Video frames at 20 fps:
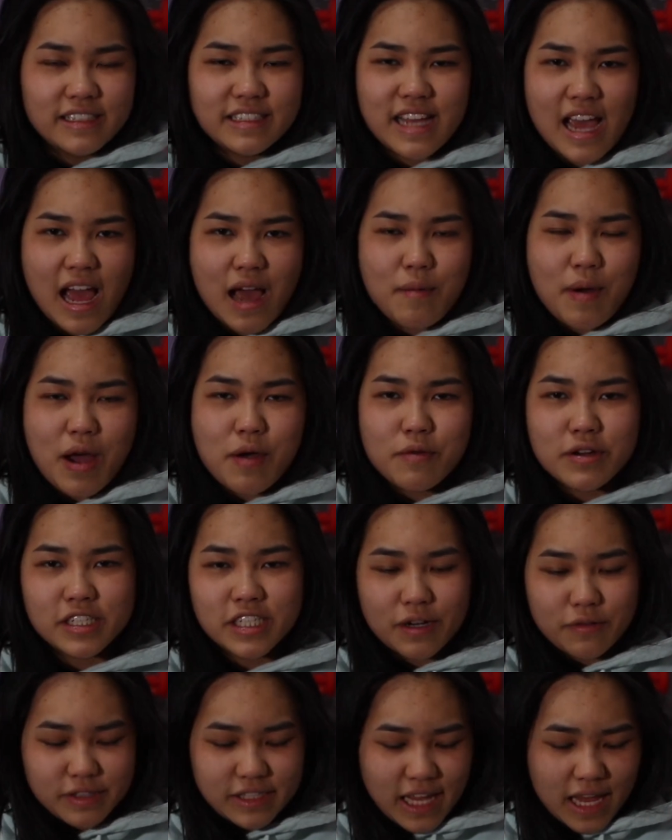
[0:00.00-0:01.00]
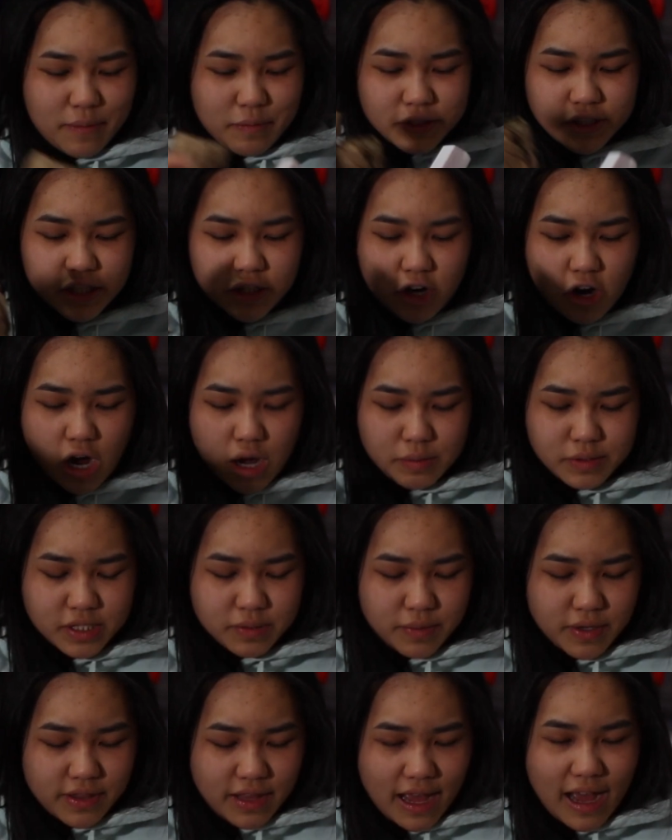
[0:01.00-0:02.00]
damn, I wish I was able to cop
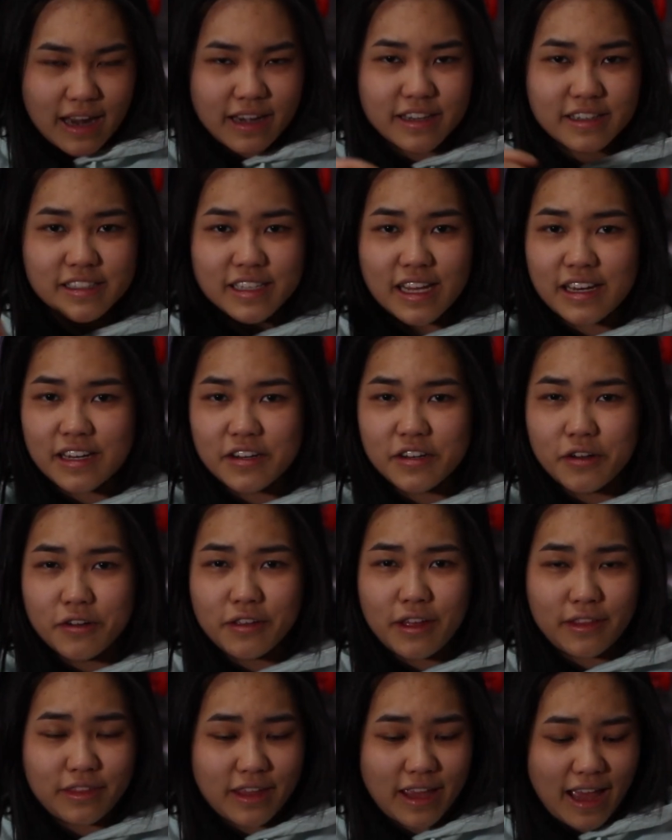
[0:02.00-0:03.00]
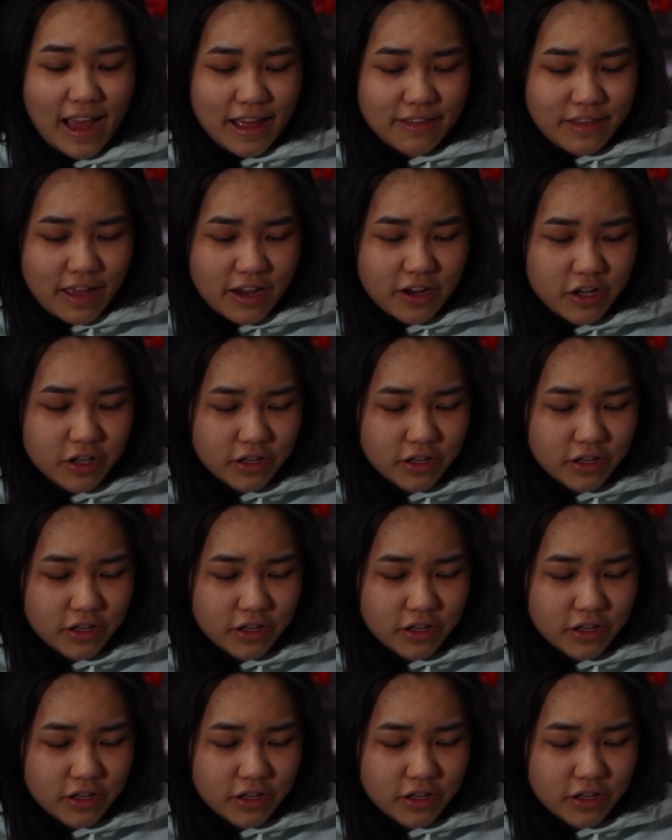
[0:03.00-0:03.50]
some of that because I didn't know that they had that